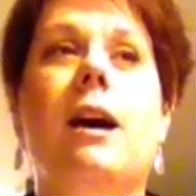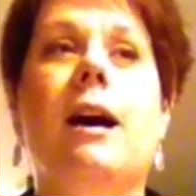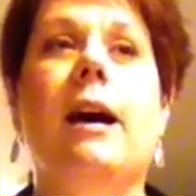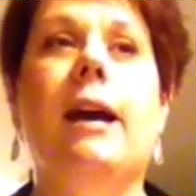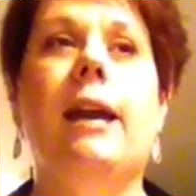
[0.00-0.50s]

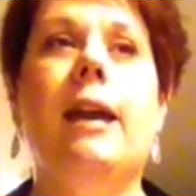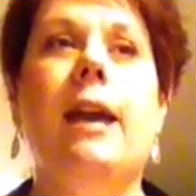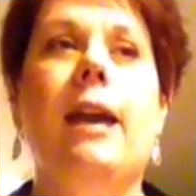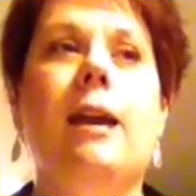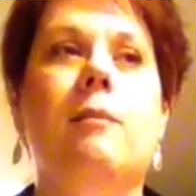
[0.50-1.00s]
I
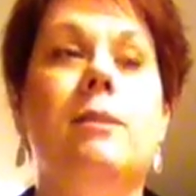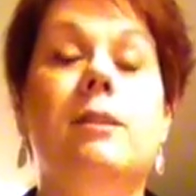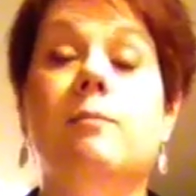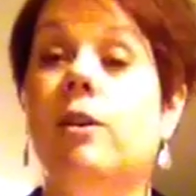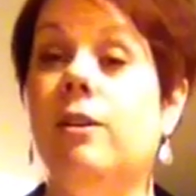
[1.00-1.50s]
am
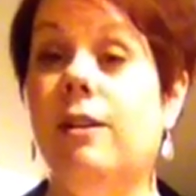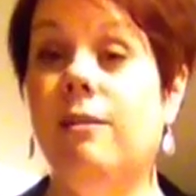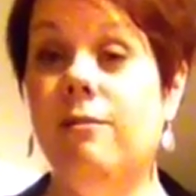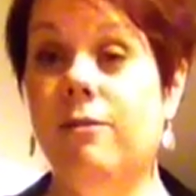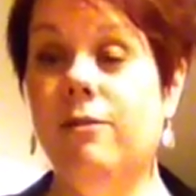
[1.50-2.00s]
smart
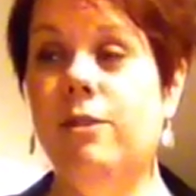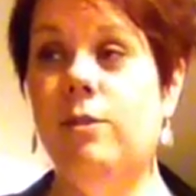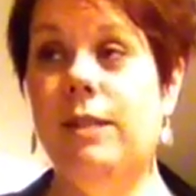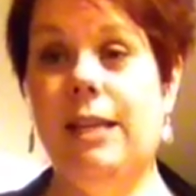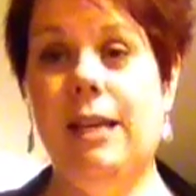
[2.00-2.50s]
enough to
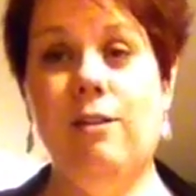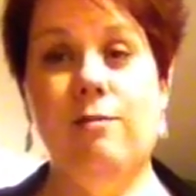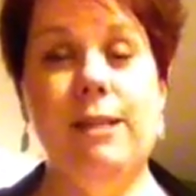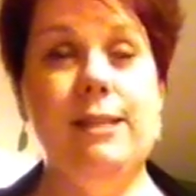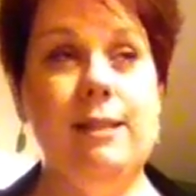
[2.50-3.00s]
take care of
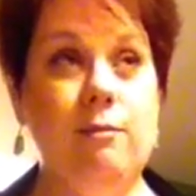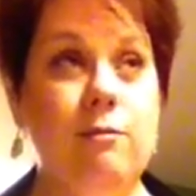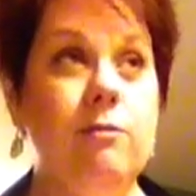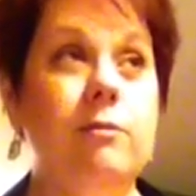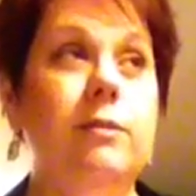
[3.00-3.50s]

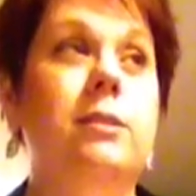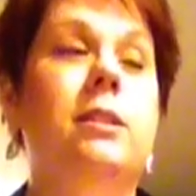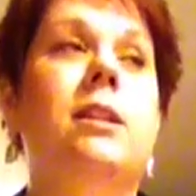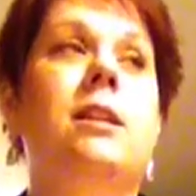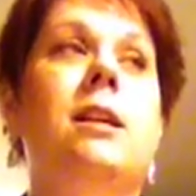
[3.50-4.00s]
myself.
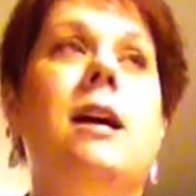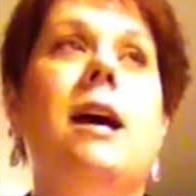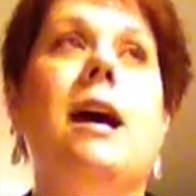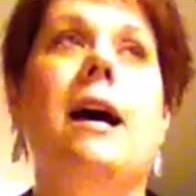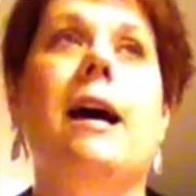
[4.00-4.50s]

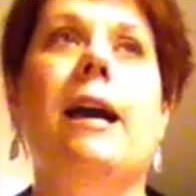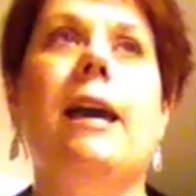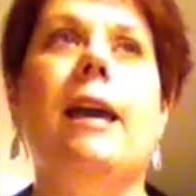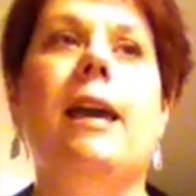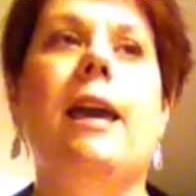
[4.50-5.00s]

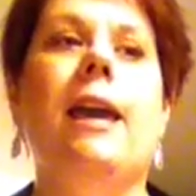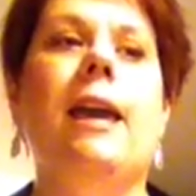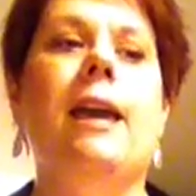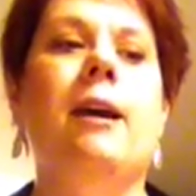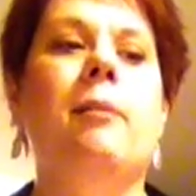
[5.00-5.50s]
I
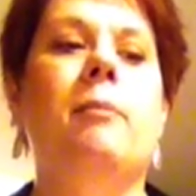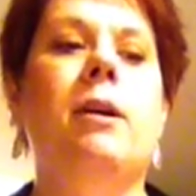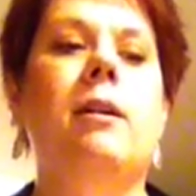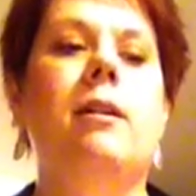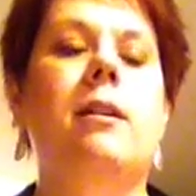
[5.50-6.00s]
am
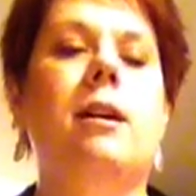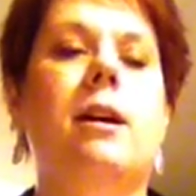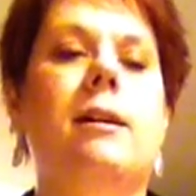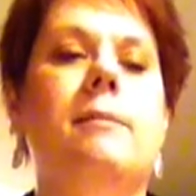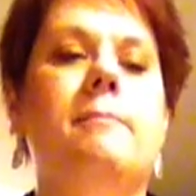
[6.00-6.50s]

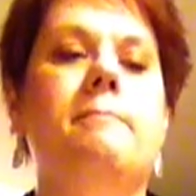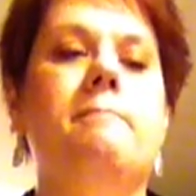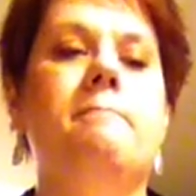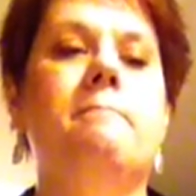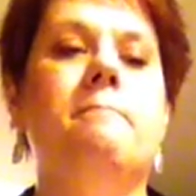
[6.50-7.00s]

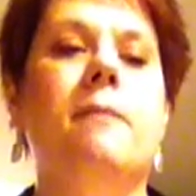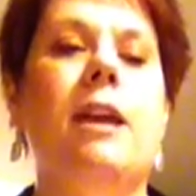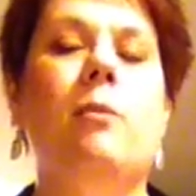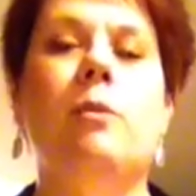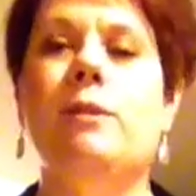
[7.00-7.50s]

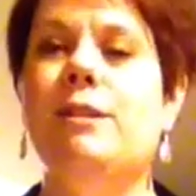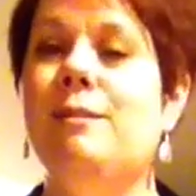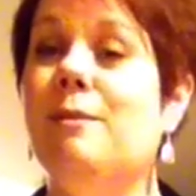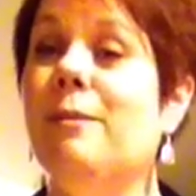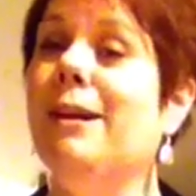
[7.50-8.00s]
a woman to
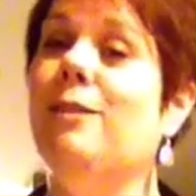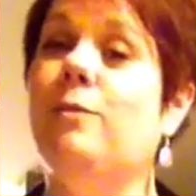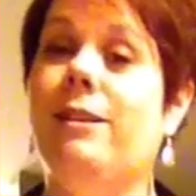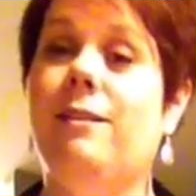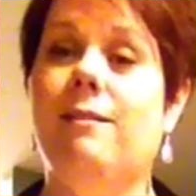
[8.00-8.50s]
be reckoned
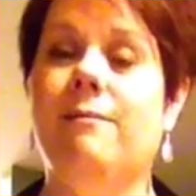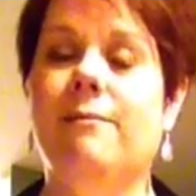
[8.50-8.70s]
with.